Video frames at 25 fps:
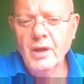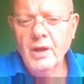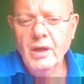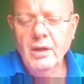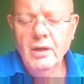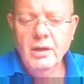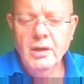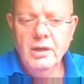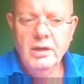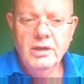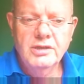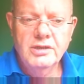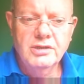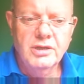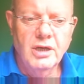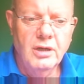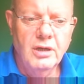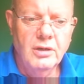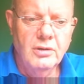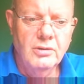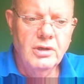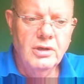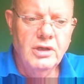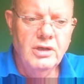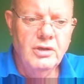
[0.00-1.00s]
So
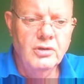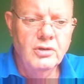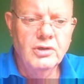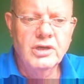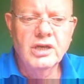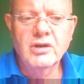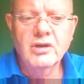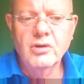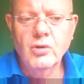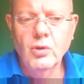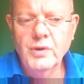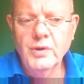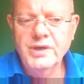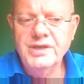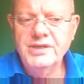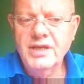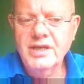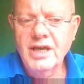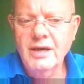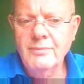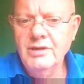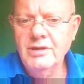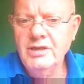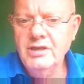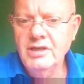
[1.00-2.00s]
you can always come
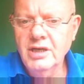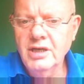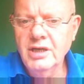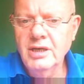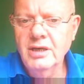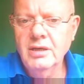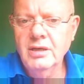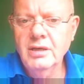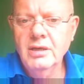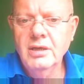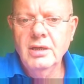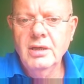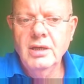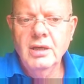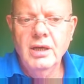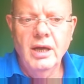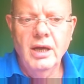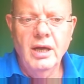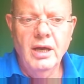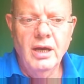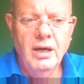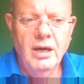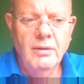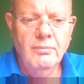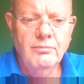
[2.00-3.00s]
in here,
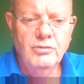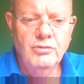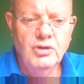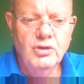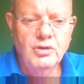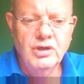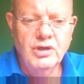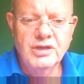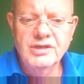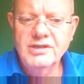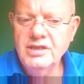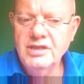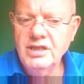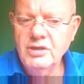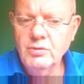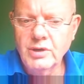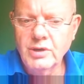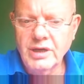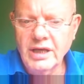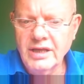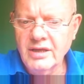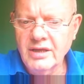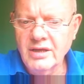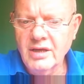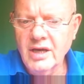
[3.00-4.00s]
you can see what
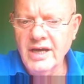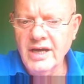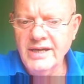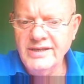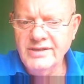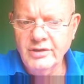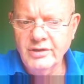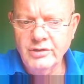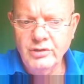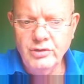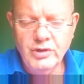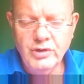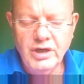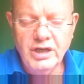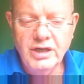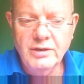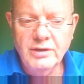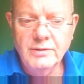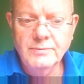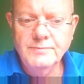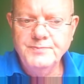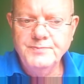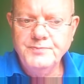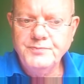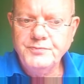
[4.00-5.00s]
other guys are doing,
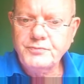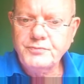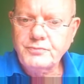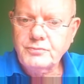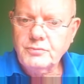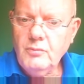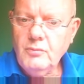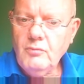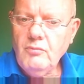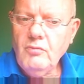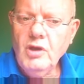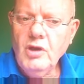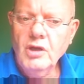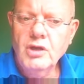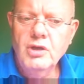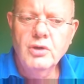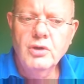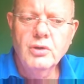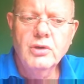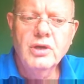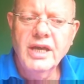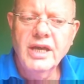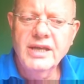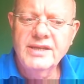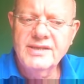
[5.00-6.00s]
you can
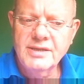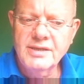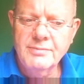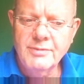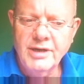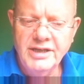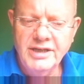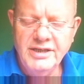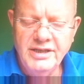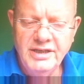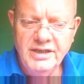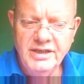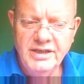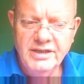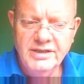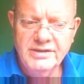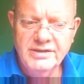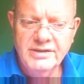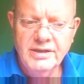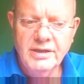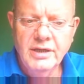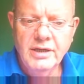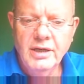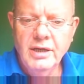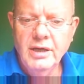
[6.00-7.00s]
get some ideas,
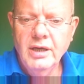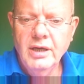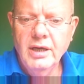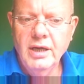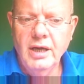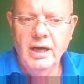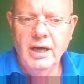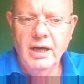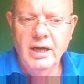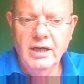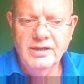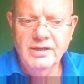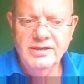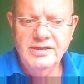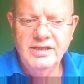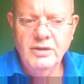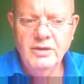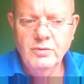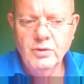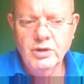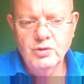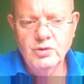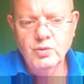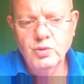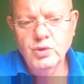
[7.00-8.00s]
see
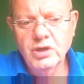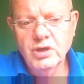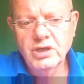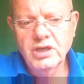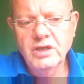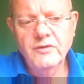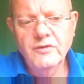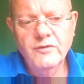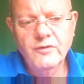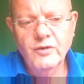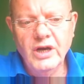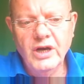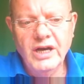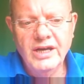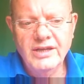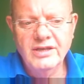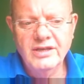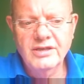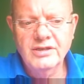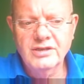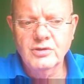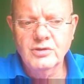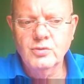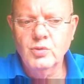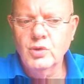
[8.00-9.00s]
what's working for others
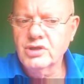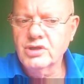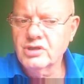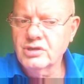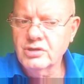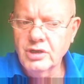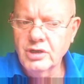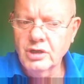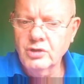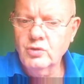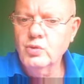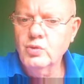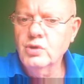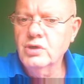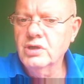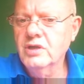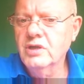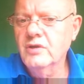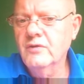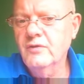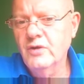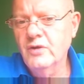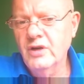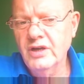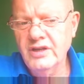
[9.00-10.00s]
and what's not working
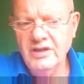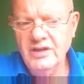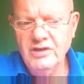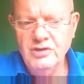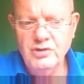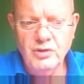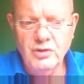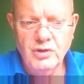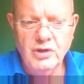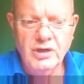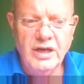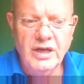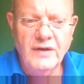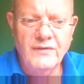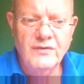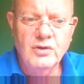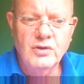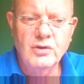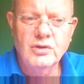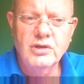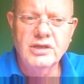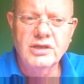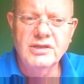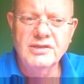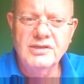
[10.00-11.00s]
for others. You can have a look
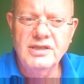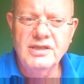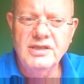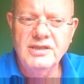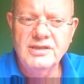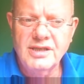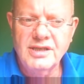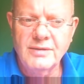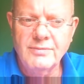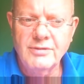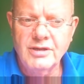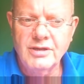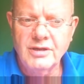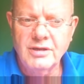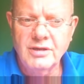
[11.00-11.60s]
and see some of the